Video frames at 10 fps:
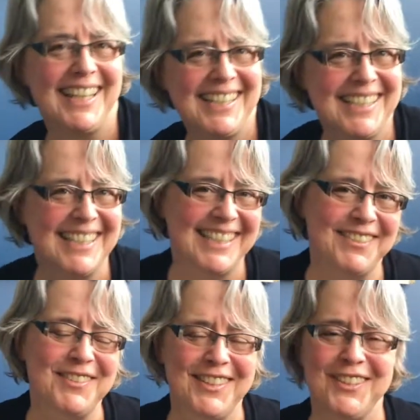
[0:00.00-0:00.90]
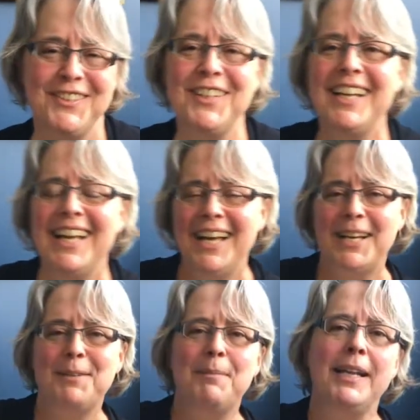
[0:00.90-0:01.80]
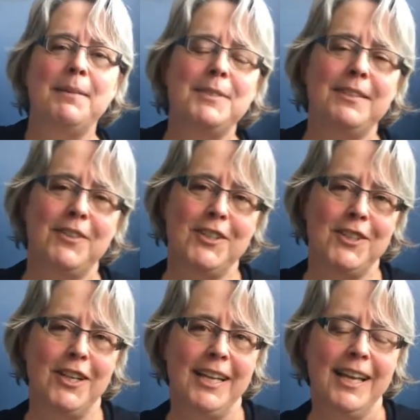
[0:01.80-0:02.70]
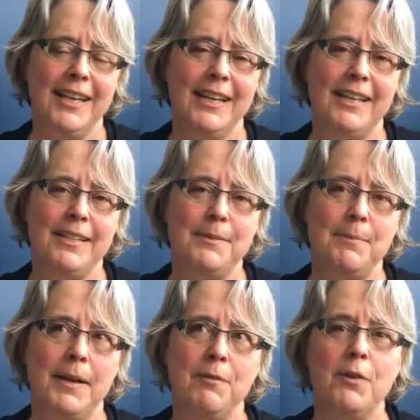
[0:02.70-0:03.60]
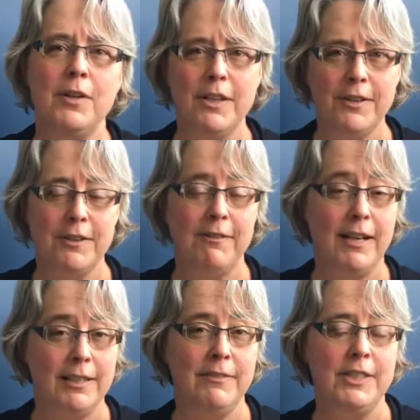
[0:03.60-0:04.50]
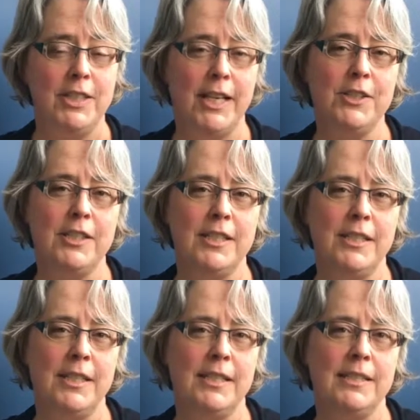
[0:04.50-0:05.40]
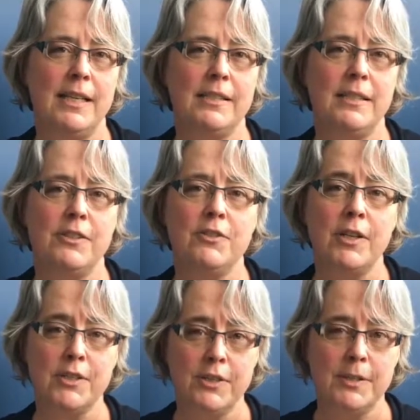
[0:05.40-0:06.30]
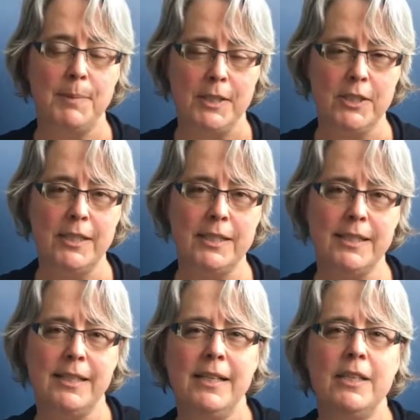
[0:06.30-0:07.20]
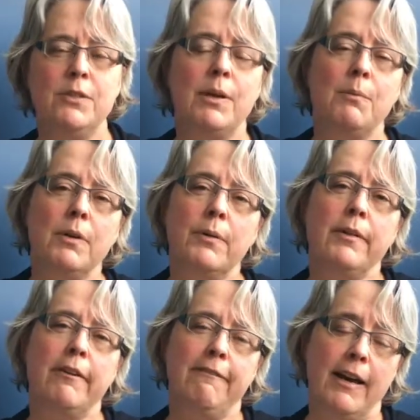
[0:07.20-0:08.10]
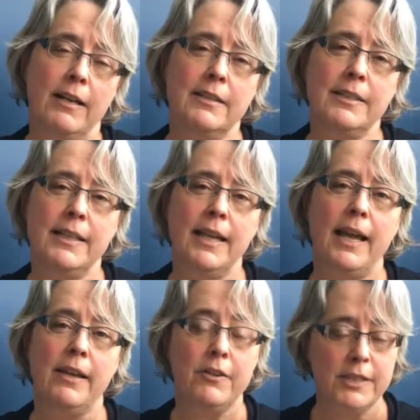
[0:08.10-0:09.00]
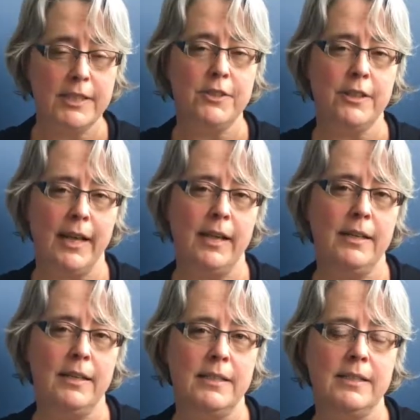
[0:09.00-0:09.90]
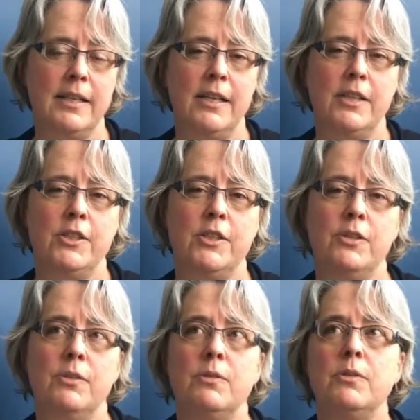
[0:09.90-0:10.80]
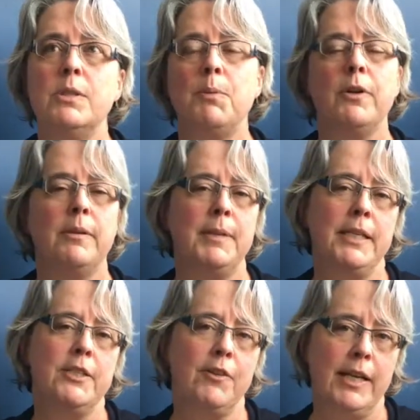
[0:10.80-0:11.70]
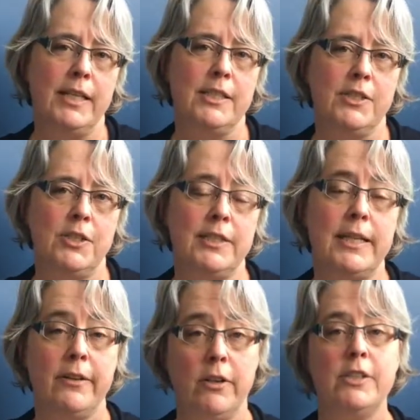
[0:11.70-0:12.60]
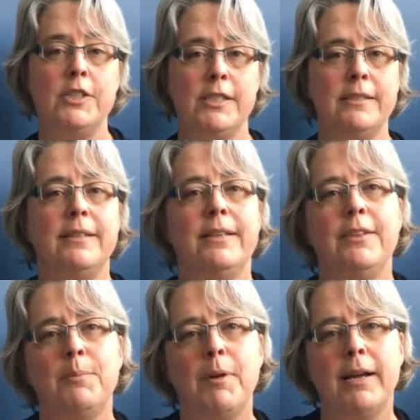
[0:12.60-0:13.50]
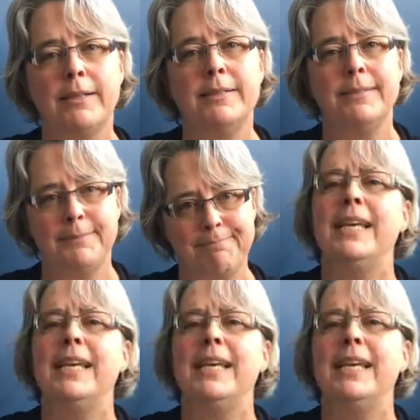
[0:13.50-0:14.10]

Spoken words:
nice to sit with you. My name is Yvonne Dawydiak, and my role here in the Faculty of Education is as an instructional specialist. So I work with our faculty and our teacher candidates to support them in integrating digital technologies in their practice.